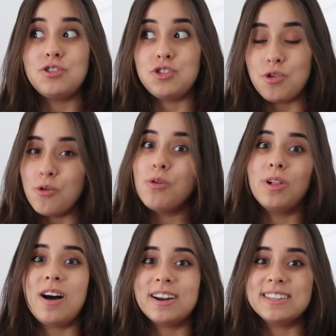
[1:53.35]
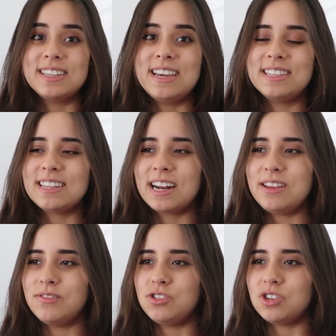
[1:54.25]
tool. Honestly, it's not
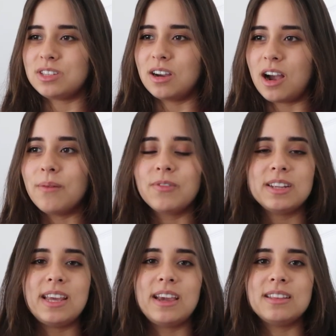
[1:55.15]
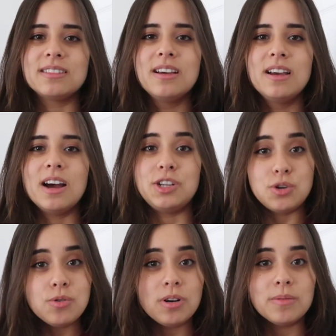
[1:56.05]
even just a comfort thing, it's a
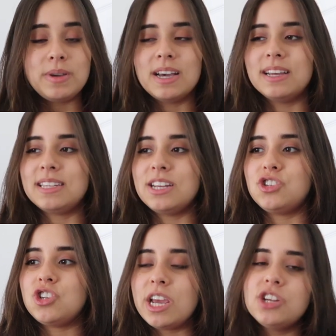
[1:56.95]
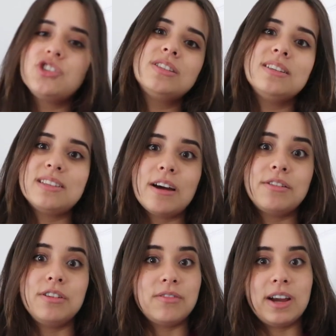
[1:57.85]
tool because it changes the
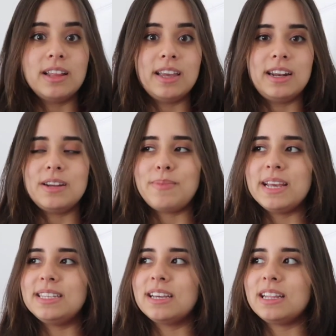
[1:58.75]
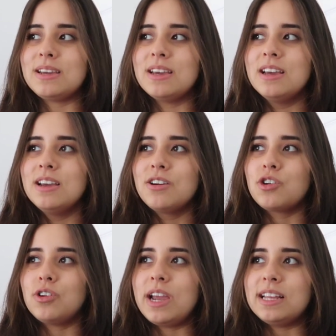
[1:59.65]
sound of your violin. It basically
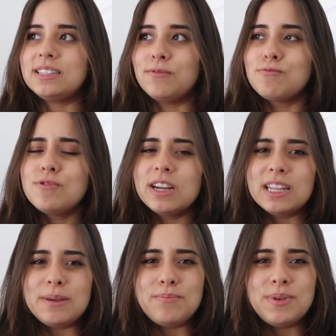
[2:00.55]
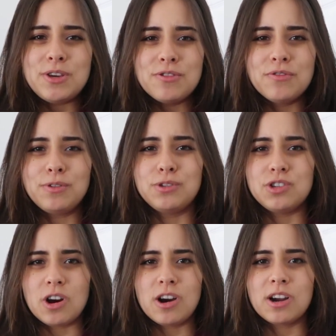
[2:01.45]
creates a really beautiful,
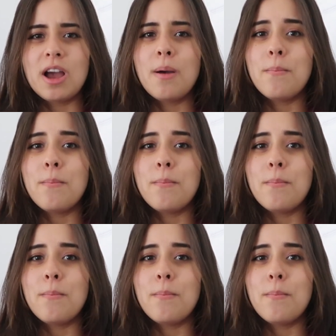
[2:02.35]
dark,